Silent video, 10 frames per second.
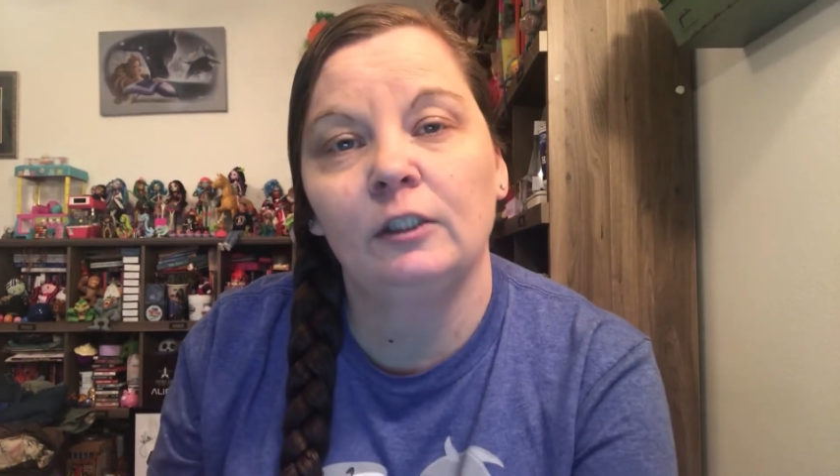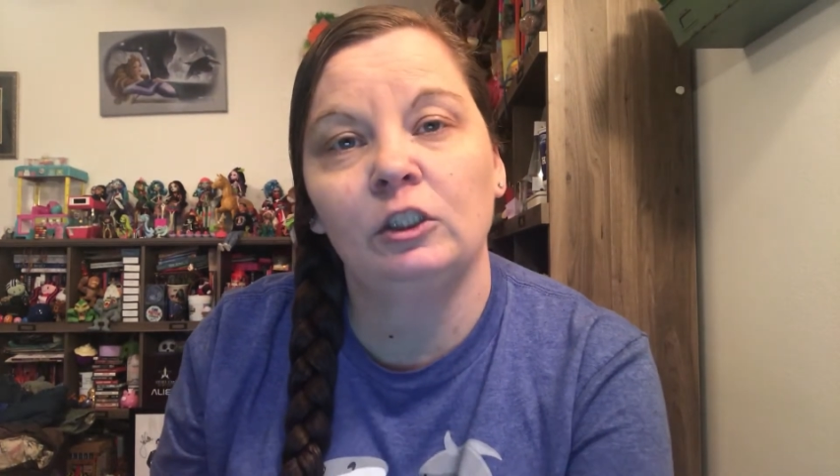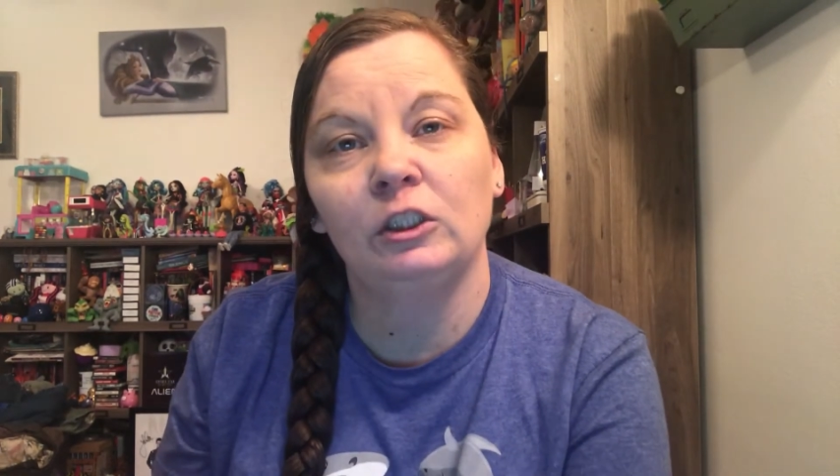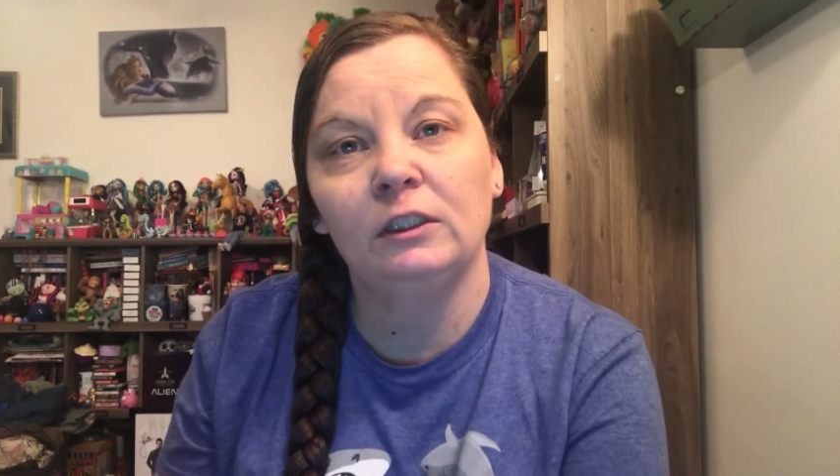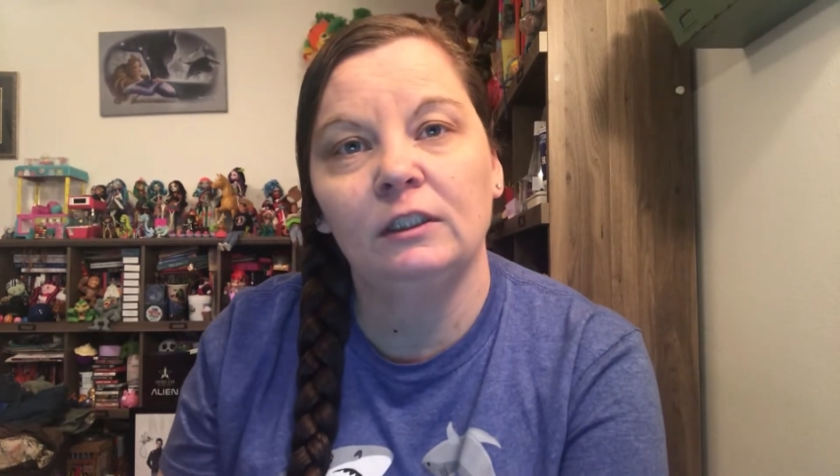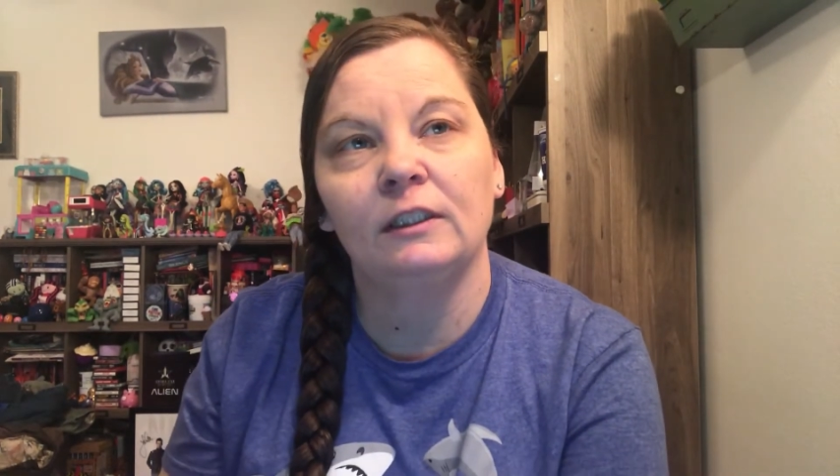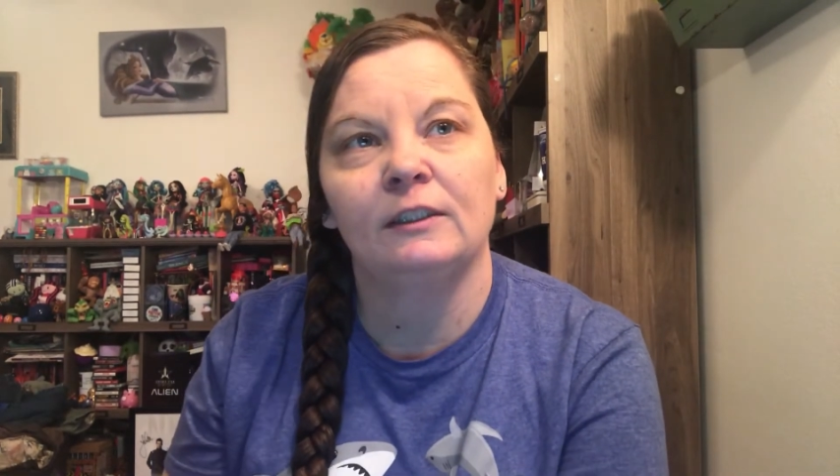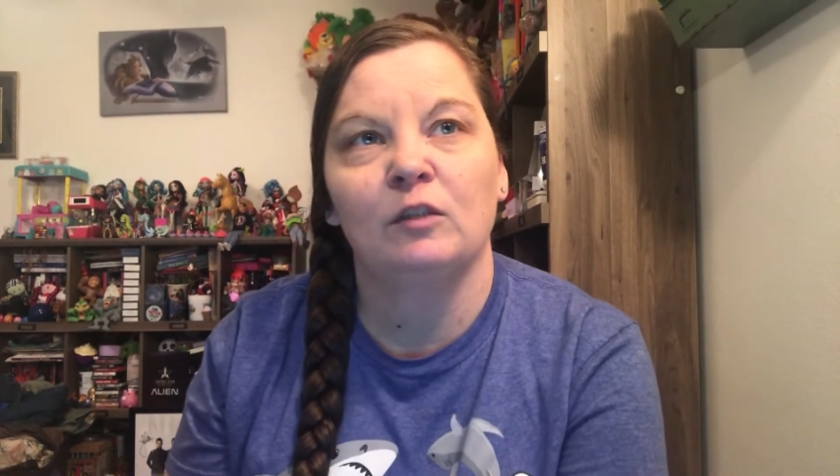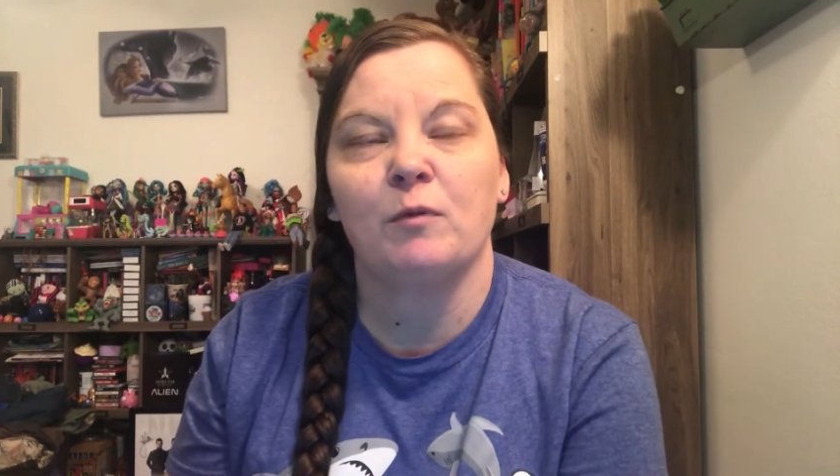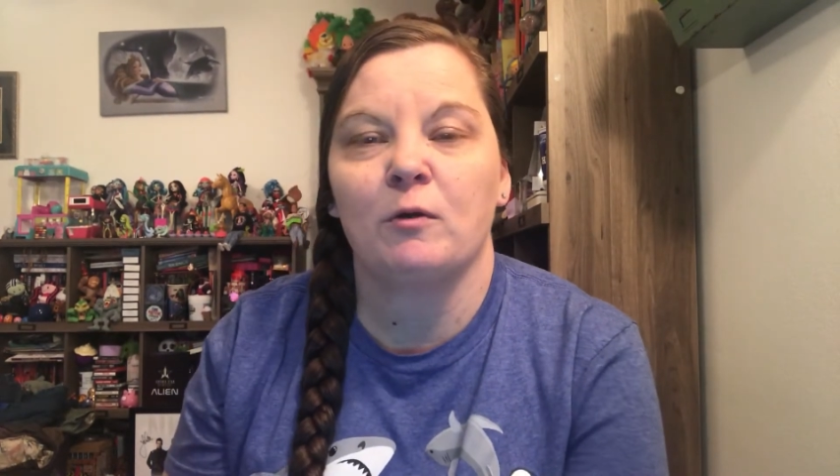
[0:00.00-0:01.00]
She
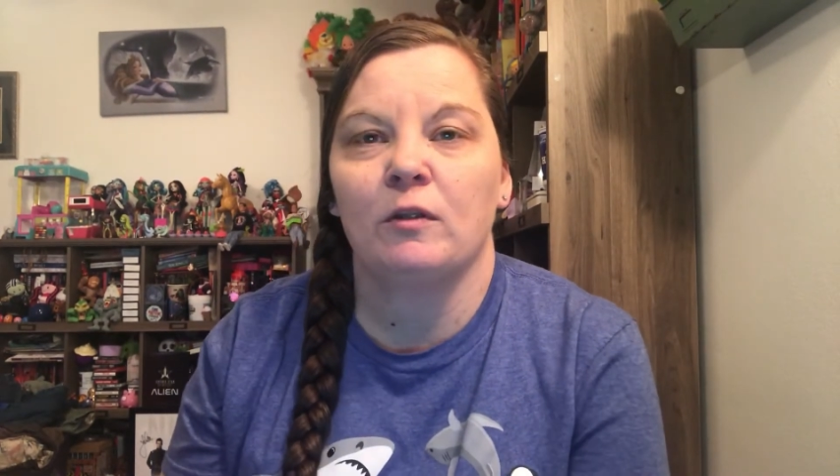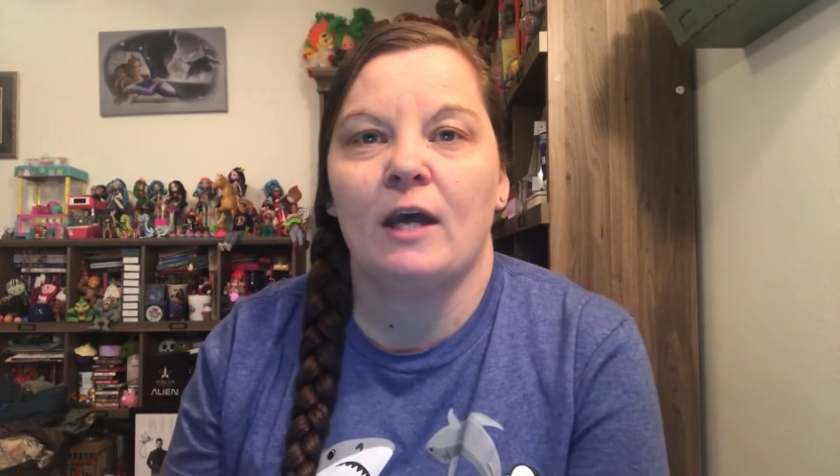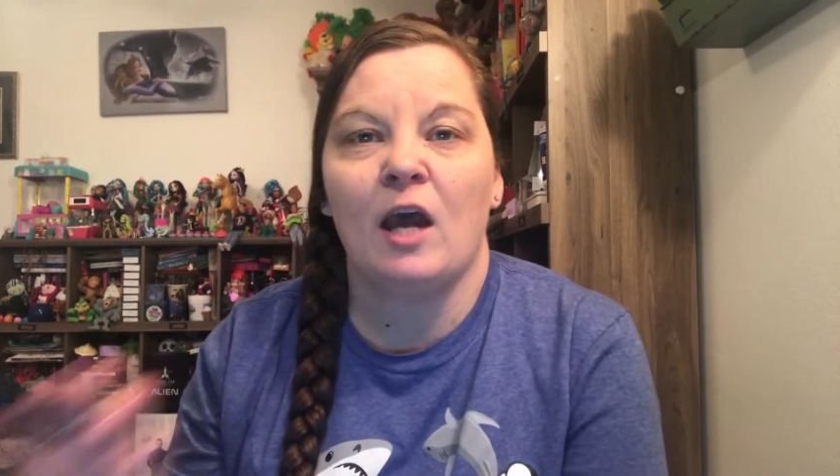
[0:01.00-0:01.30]
is the